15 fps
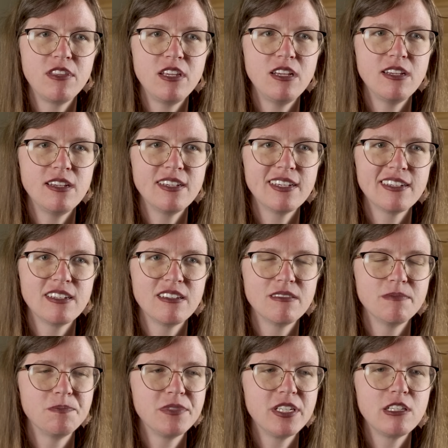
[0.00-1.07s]
the
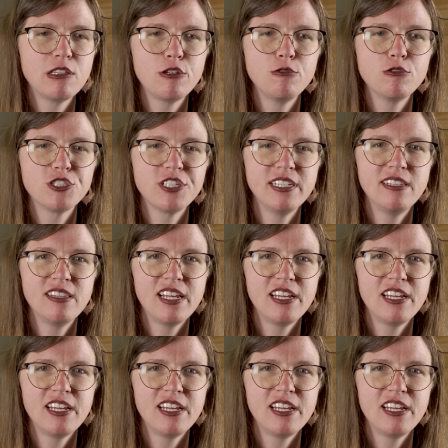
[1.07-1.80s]
illusion